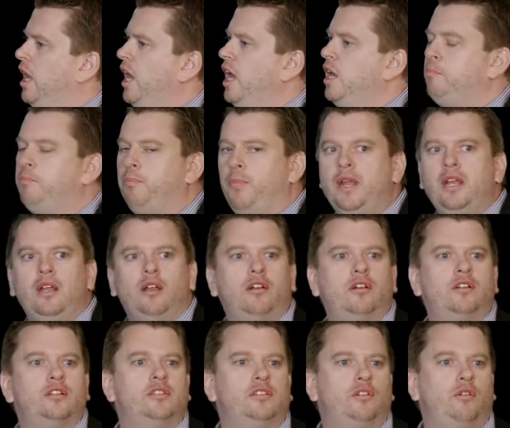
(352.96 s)
It
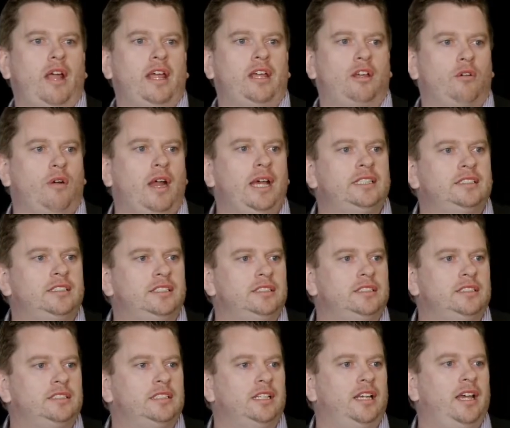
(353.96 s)
brings great
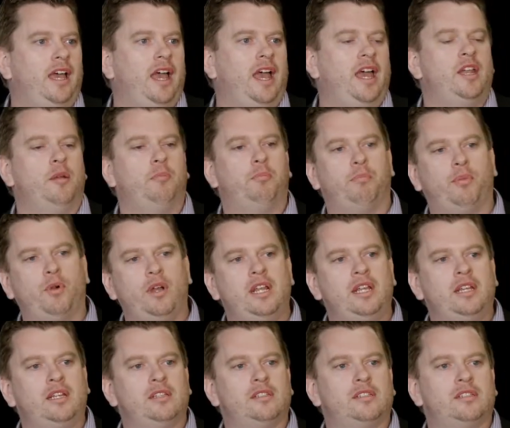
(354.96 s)
graces and it
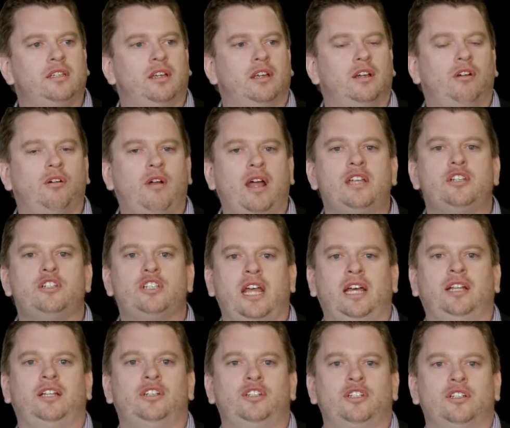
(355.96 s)
brings great
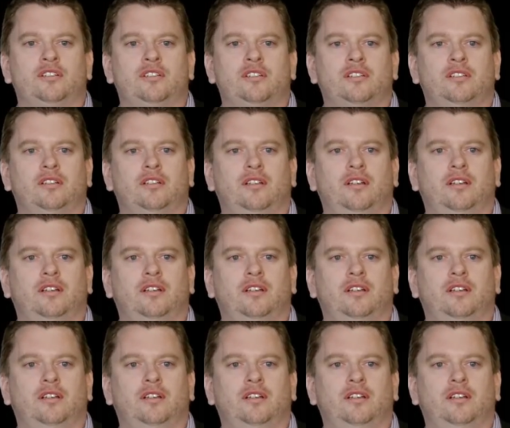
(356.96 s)
challenges.